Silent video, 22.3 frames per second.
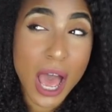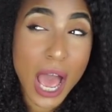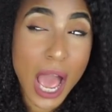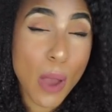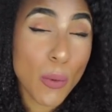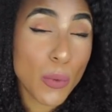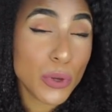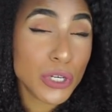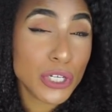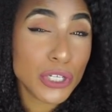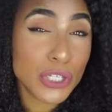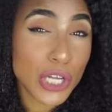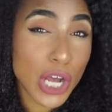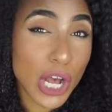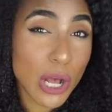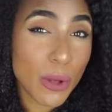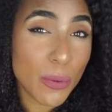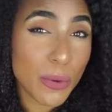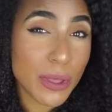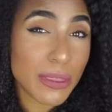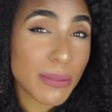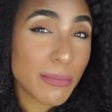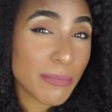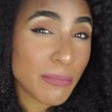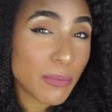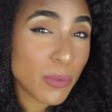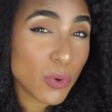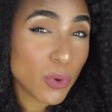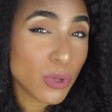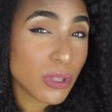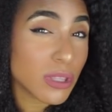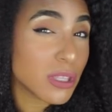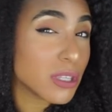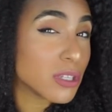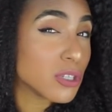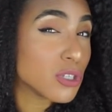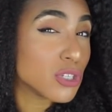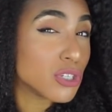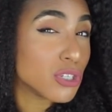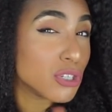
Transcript: I wouldn't go with more than